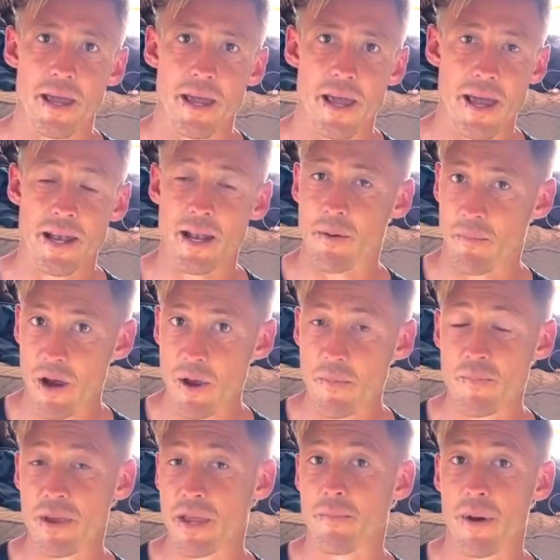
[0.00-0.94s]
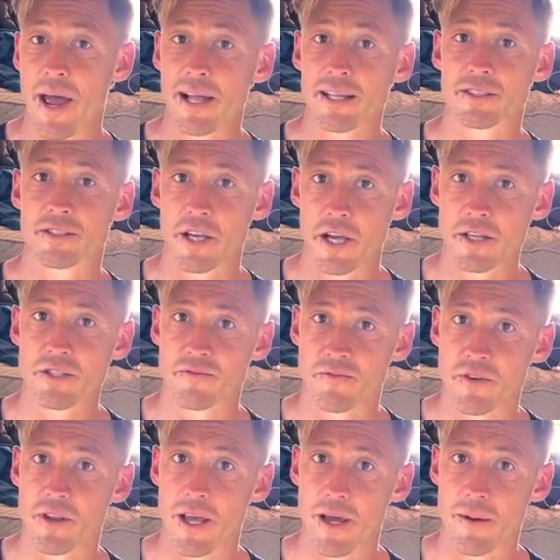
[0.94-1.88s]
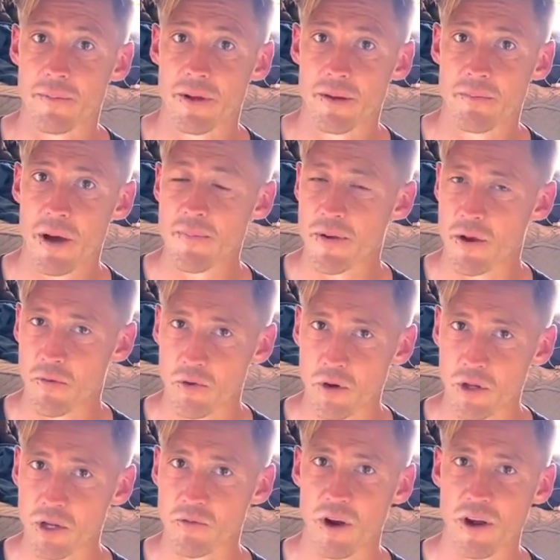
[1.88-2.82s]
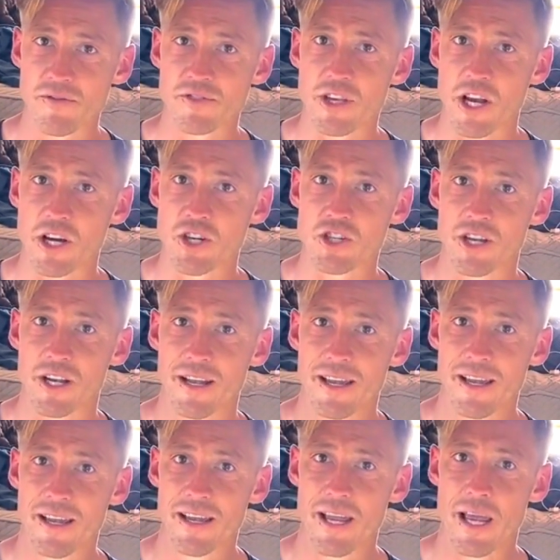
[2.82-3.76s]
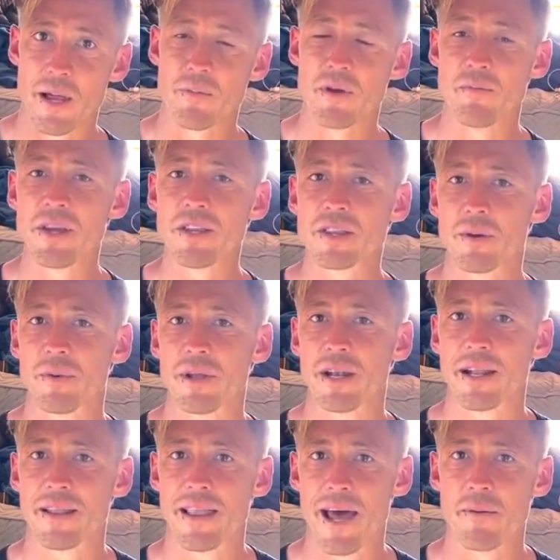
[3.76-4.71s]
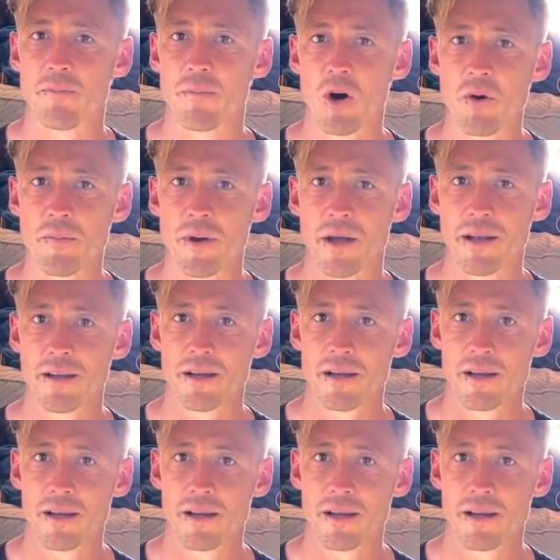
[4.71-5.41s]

and it might be a bad section for them, might be a really rough section. And we meet them, and in that moment,